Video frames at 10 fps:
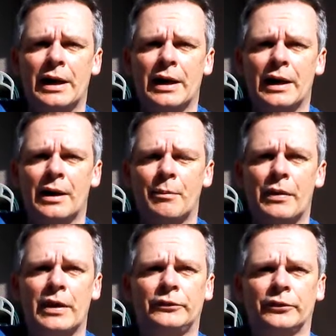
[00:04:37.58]

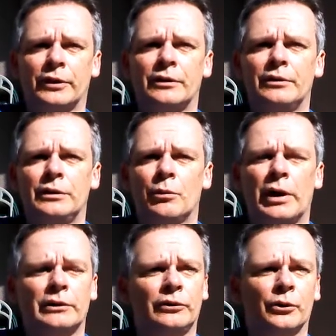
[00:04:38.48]
and that's it. You
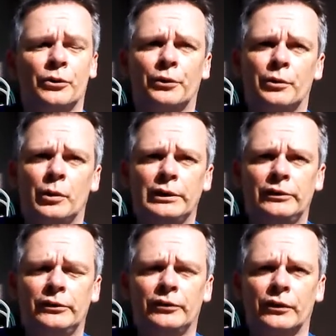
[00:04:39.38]
wait 2 or 3
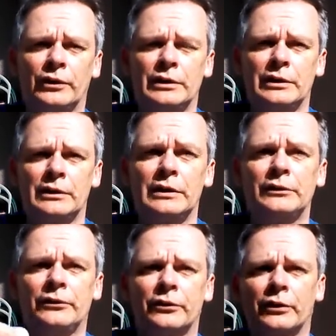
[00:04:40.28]
weeks for the
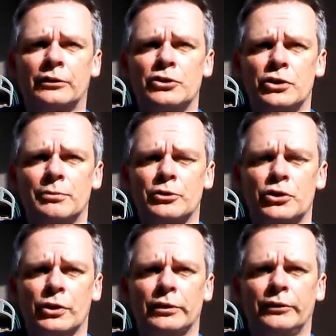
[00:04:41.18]
yeast to consume the
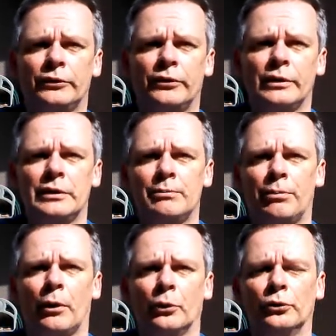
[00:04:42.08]
sugars. The
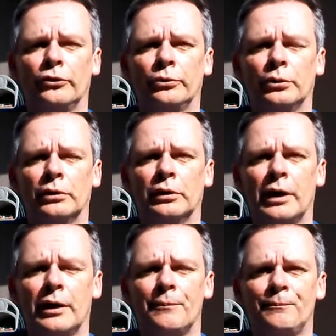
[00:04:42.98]
bottles
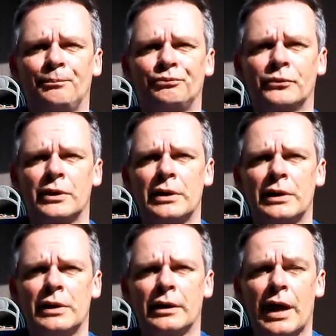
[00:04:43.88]
will
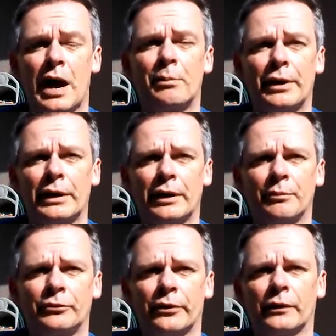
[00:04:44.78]
carbonate
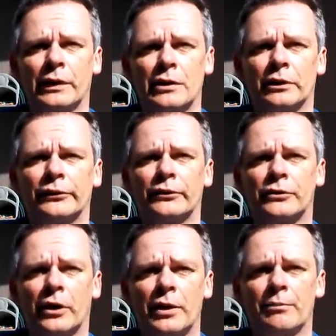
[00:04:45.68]
up, so they'll get nice and
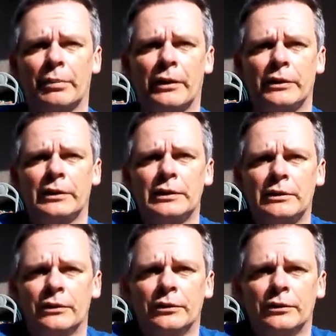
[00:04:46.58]
tight, but the